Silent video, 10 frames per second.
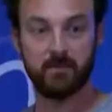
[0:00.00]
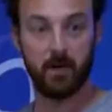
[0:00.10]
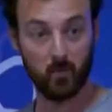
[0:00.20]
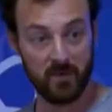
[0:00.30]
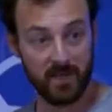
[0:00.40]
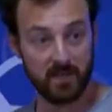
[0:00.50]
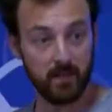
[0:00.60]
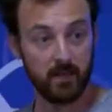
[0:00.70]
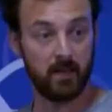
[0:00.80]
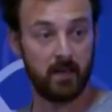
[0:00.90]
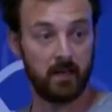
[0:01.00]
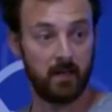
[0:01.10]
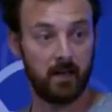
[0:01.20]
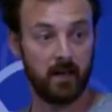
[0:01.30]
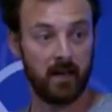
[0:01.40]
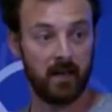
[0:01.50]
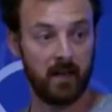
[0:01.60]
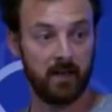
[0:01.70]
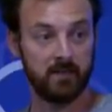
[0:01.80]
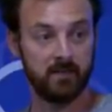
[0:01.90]
done with it,
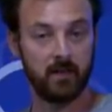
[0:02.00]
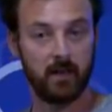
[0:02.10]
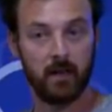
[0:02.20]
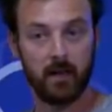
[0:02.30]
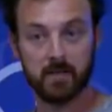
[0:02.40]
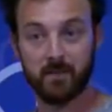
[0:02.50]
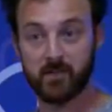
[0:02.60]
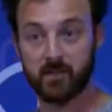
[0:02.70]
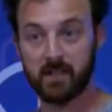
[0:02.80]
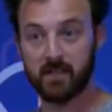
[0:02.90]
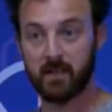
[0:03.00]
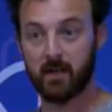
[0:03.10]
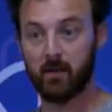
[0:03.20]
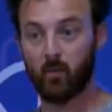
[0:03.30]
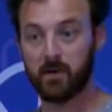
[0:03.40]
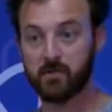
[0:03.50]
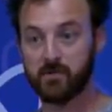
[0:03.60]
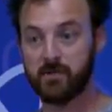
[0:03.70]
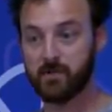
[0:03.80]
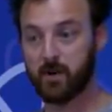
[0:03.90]
and especially once
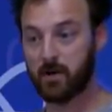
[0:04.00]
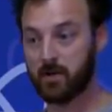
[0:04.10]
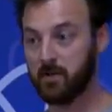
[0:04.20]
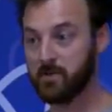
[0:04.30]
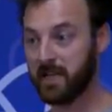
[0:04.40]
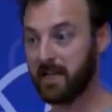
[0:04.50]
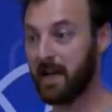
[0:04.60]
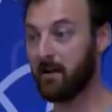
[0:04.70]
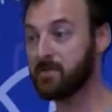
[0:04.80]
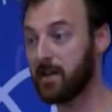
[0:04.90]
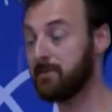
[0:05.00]
you start using it outside